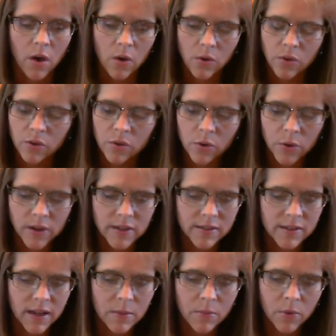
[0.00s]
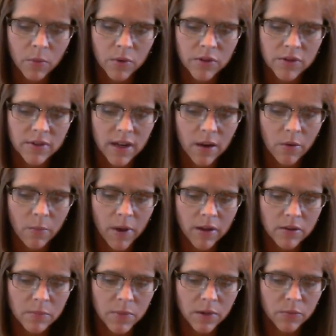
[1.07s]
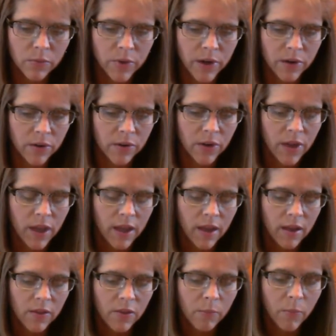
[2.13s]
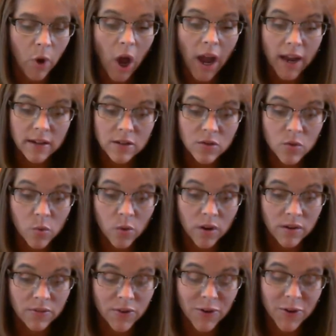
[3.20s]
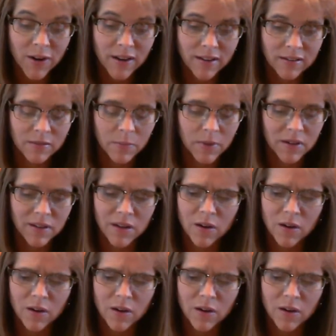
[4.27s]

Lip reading: Oh, the glorious temple, which is now about to be reared, the bride adorned for her husband.